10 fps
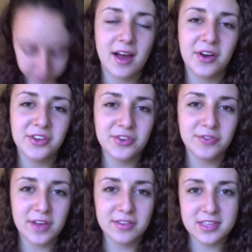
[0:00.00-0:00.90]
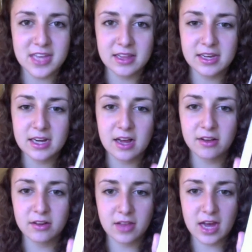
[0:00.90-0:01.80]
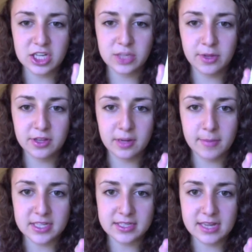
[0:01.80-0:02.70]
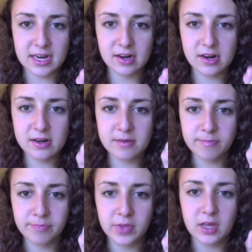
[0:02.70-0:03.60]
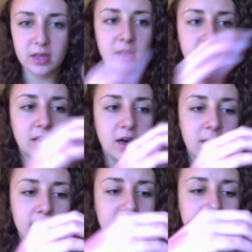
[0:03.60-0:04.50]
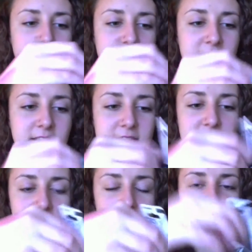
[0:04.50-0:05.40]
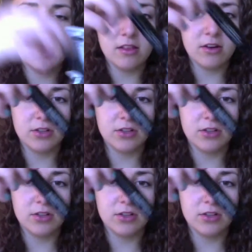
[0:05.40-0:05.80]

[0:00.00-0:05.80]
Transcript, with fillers: I also found this LA Color Lash Building Mascara. Um, it comes in this tiny little